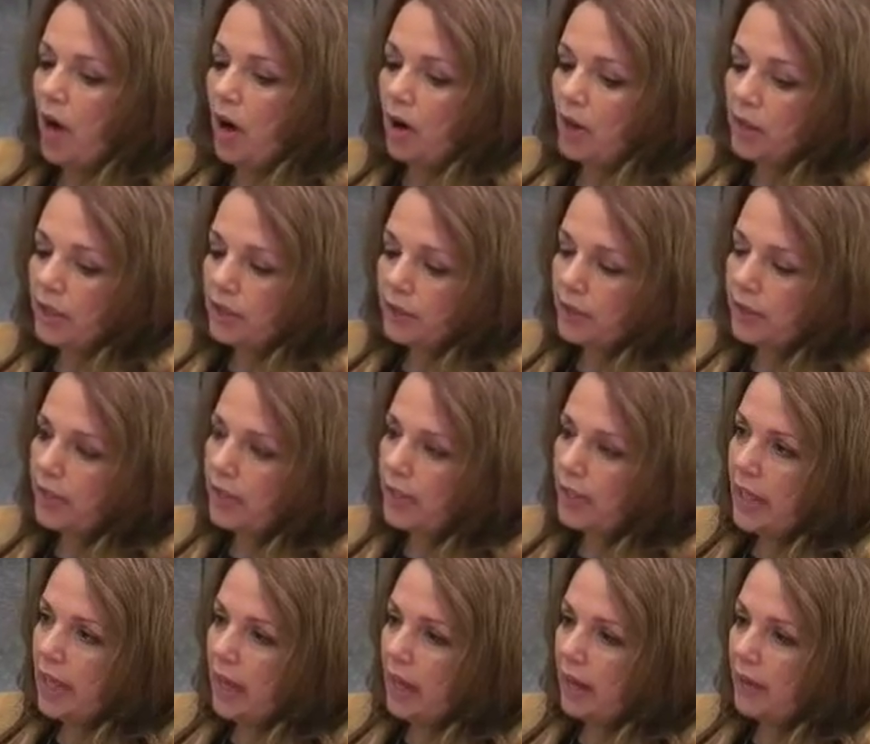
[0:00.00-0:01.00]
Are you
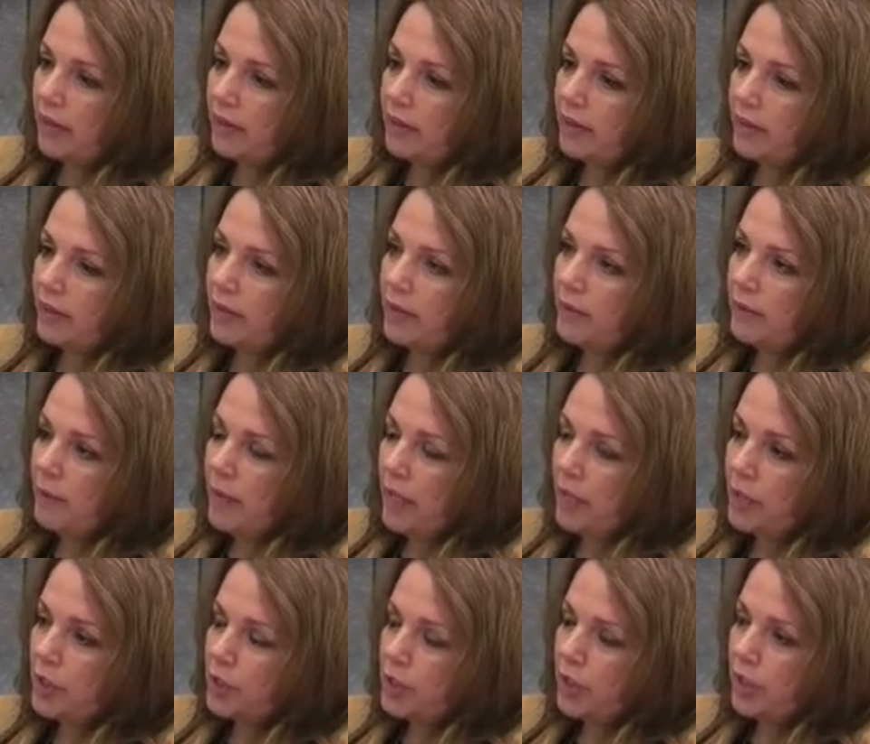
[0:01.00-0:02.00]
looking at
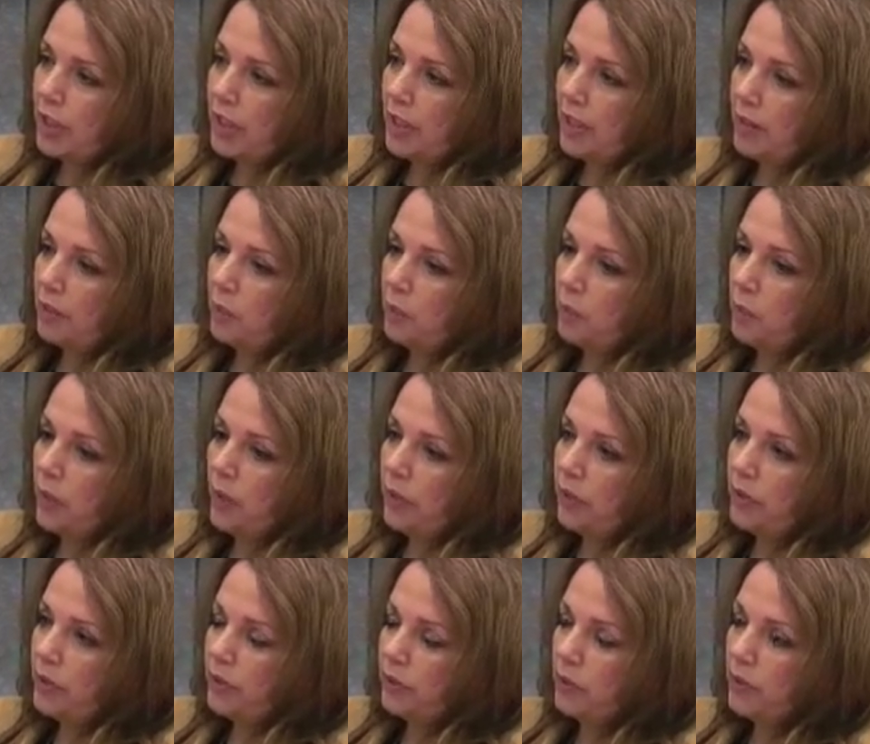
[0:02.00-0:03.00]
managing it
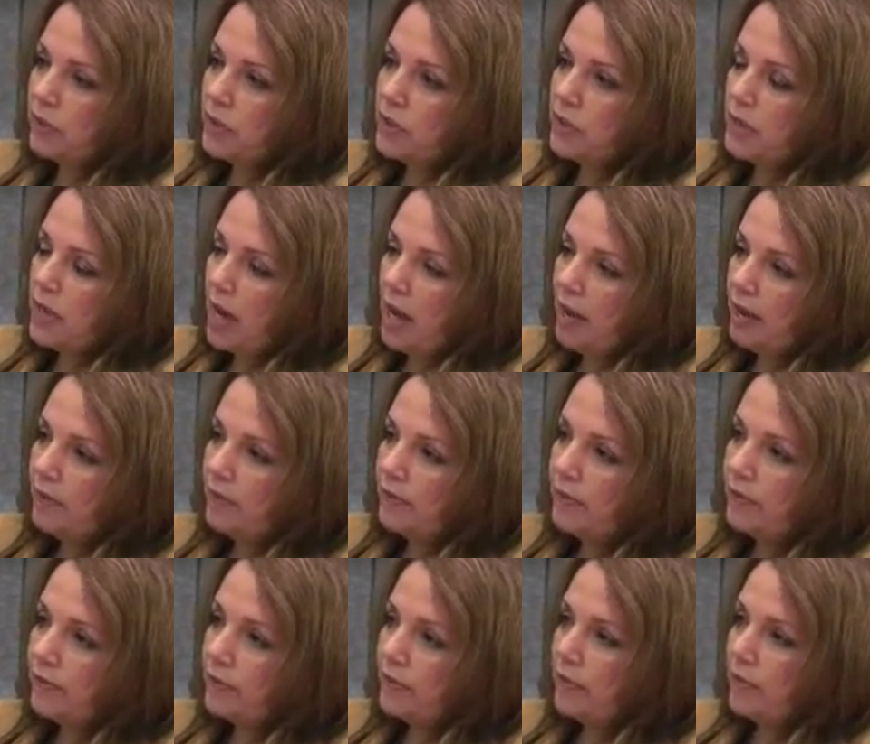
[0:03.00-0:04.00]
with your own staff?
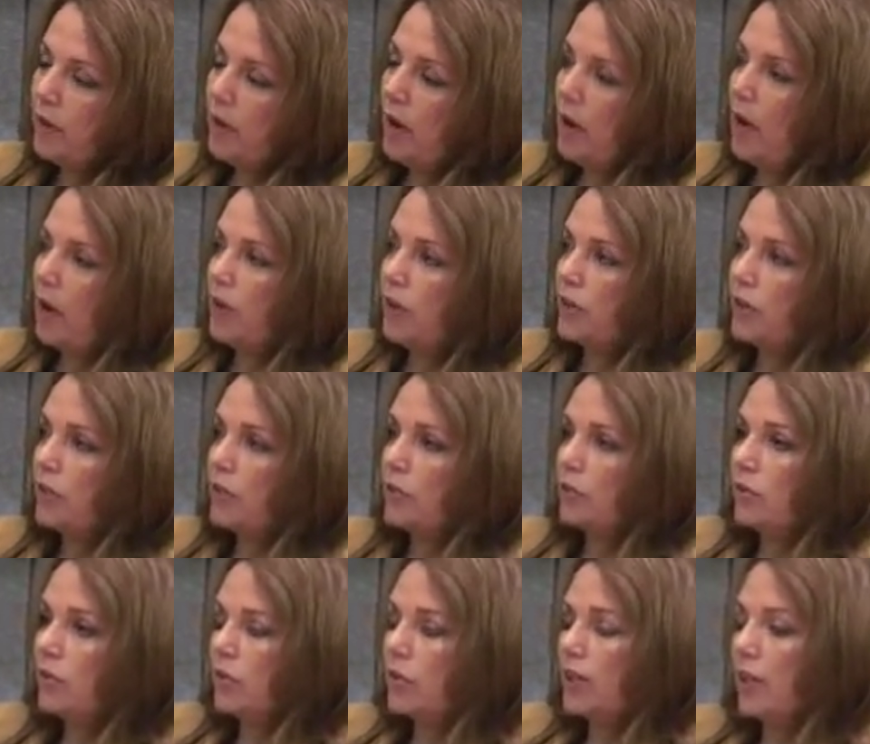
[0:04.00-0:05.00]
Are you
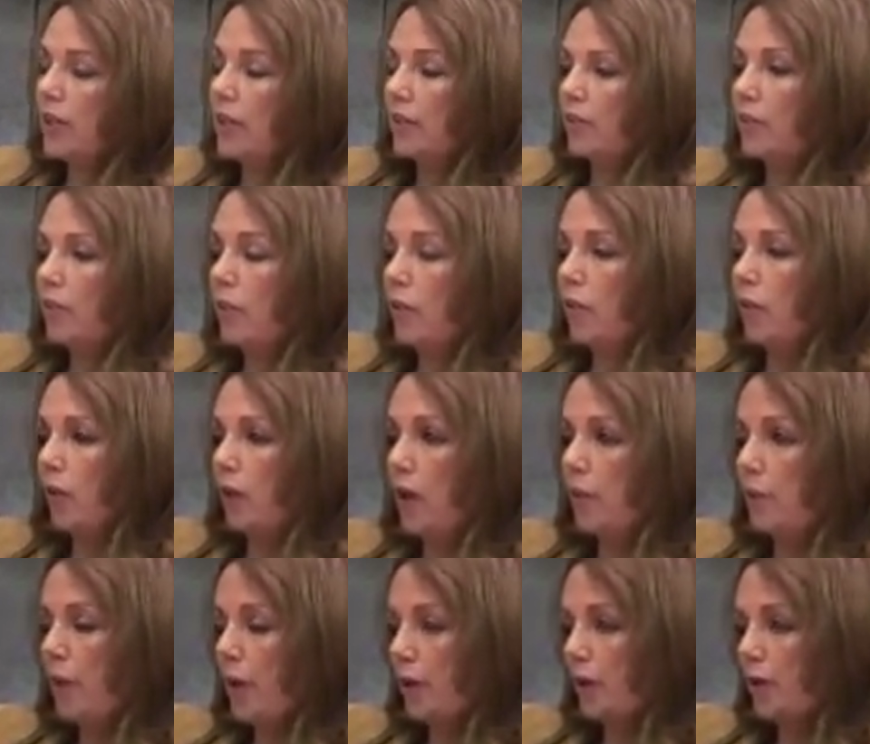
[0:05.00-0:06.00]
looking for a
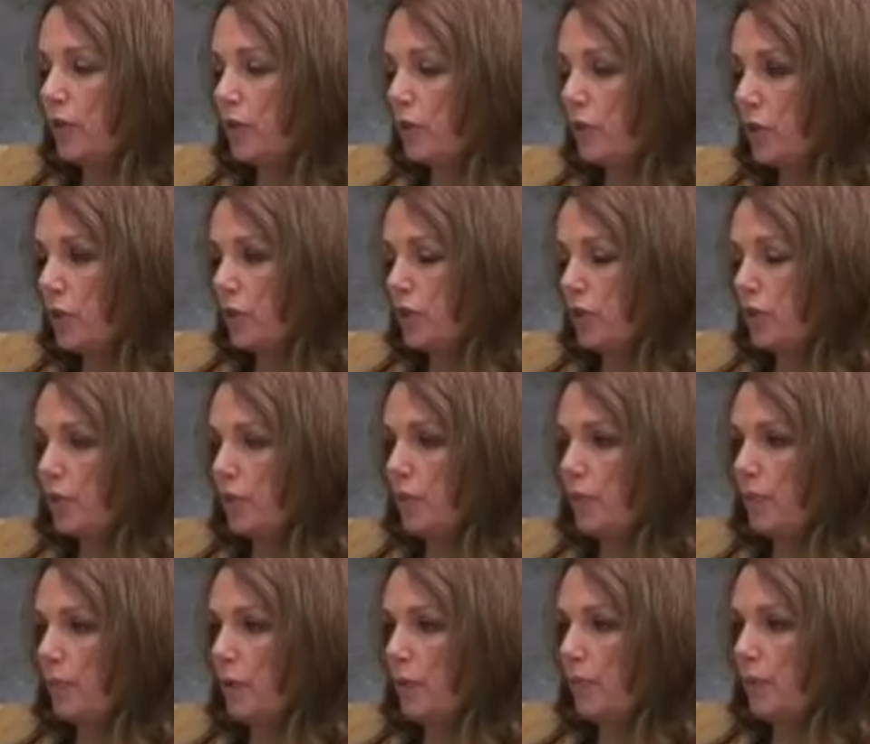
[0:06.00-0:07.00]
partner to do
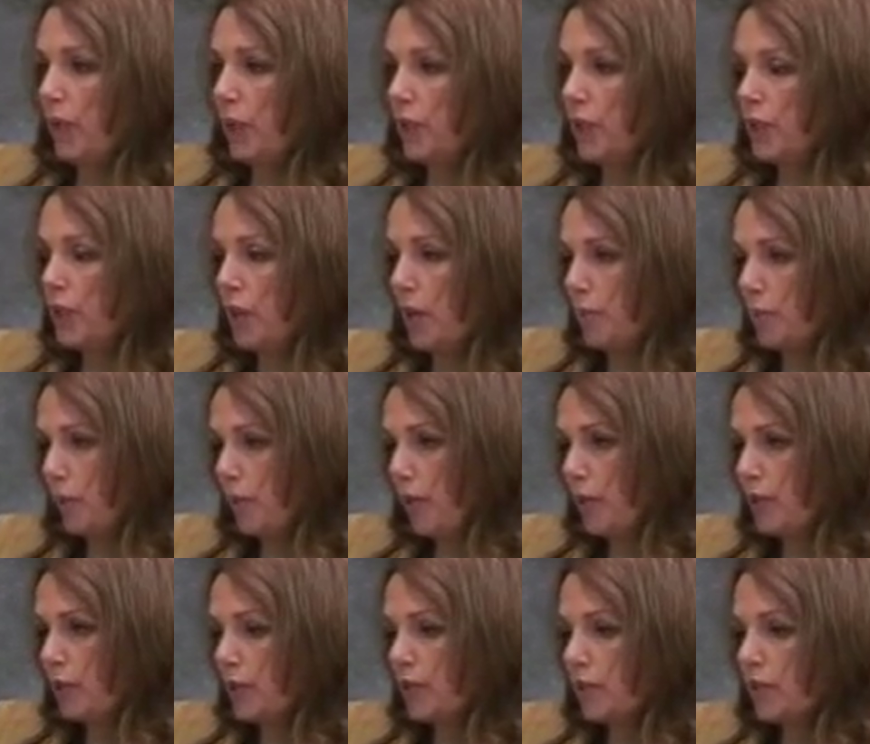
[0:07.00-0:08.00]
remote managed
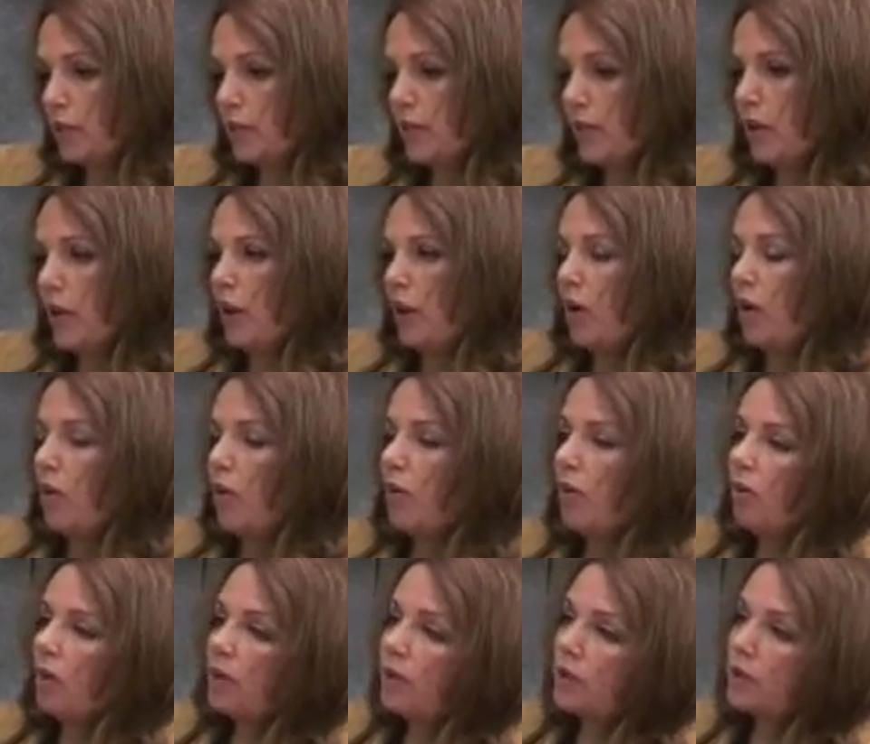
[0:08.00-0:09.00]
operations?
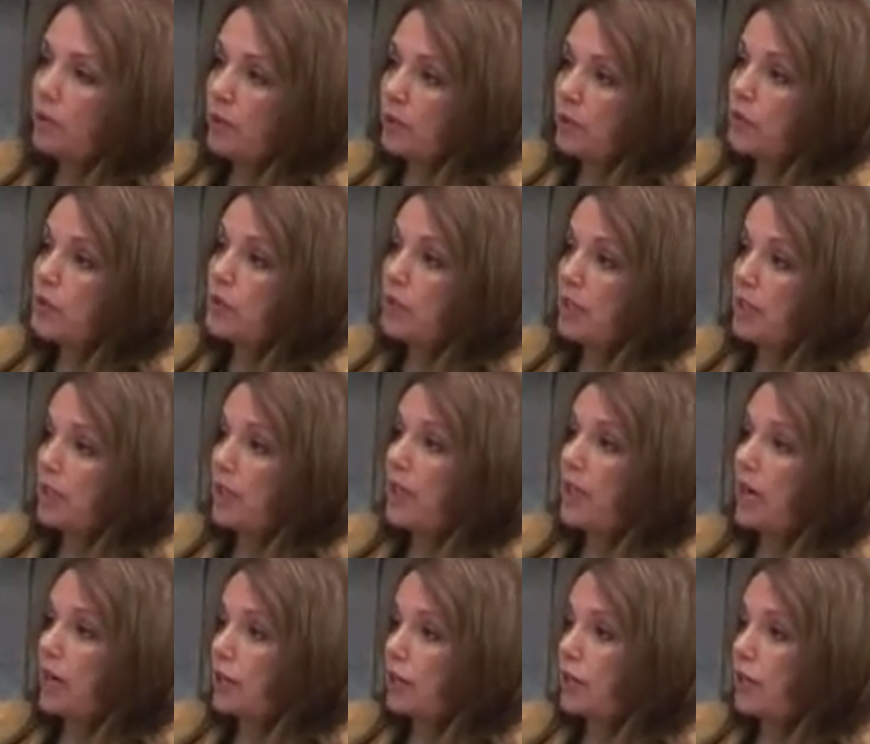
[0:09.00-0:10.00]
Or are you interested in
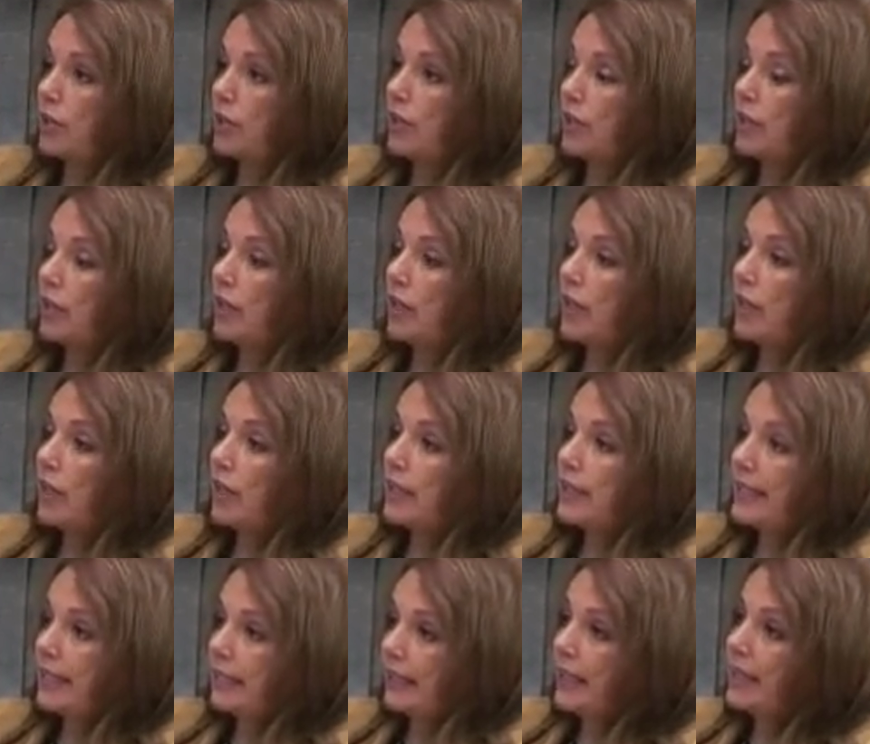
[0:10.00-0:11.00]
actually
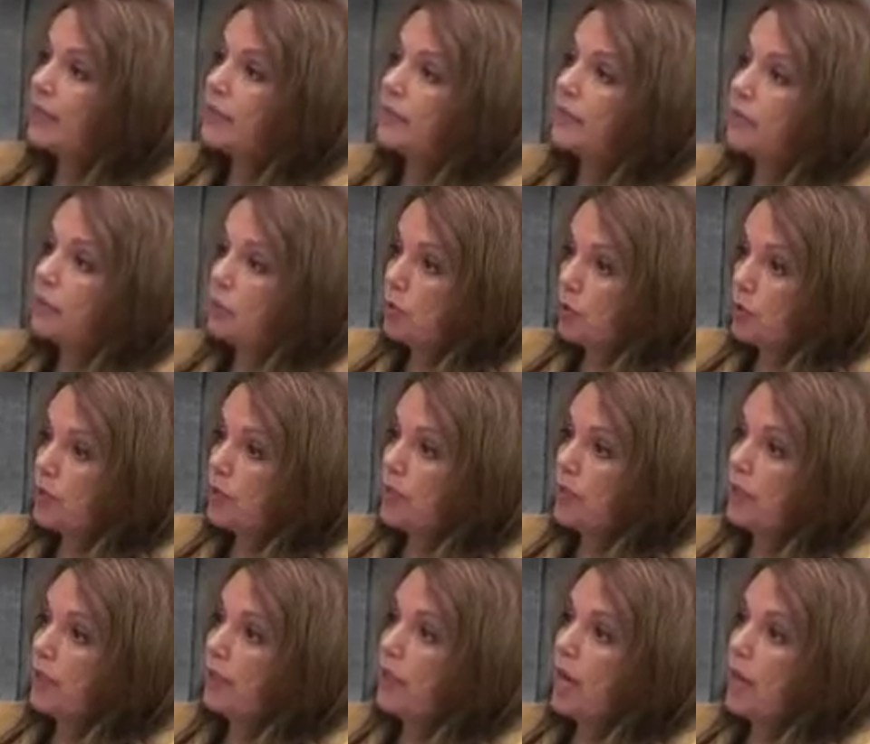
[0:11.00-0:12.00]
selective
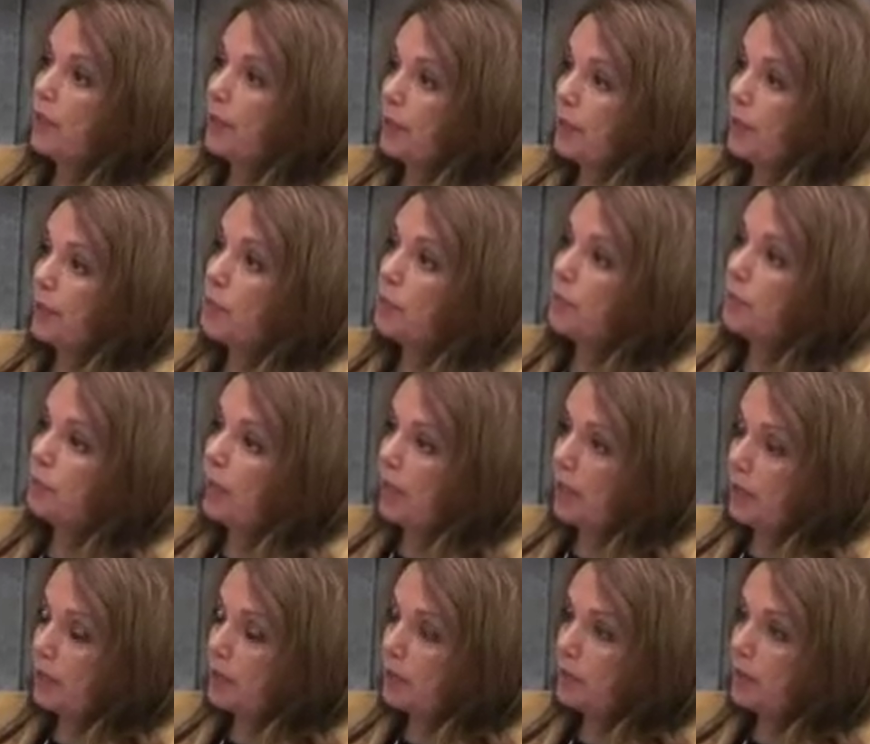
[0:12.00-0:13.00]
sourcing application
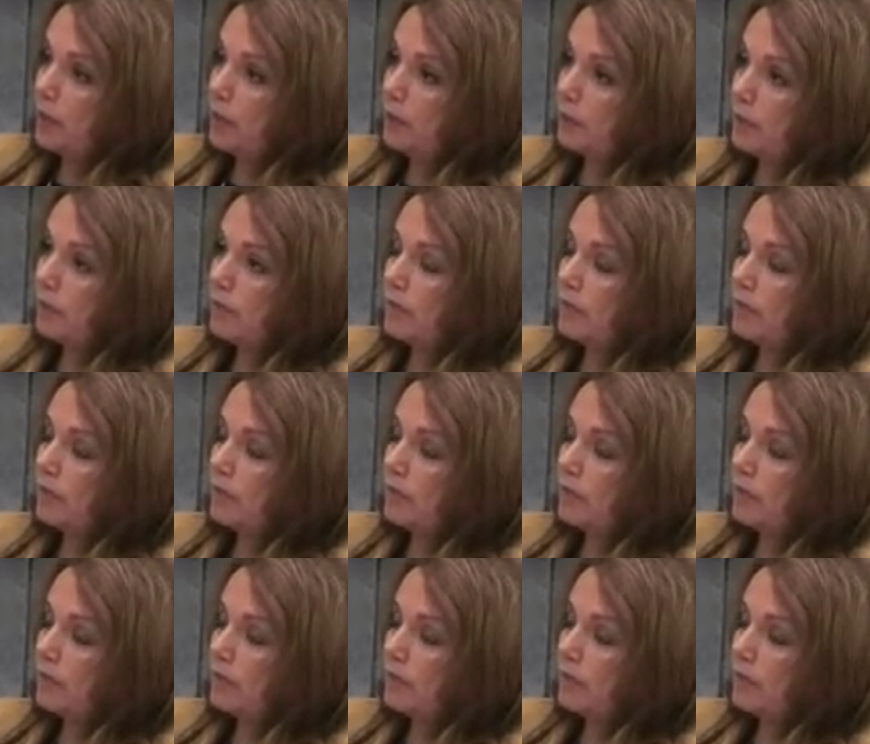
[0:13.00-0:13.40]
management?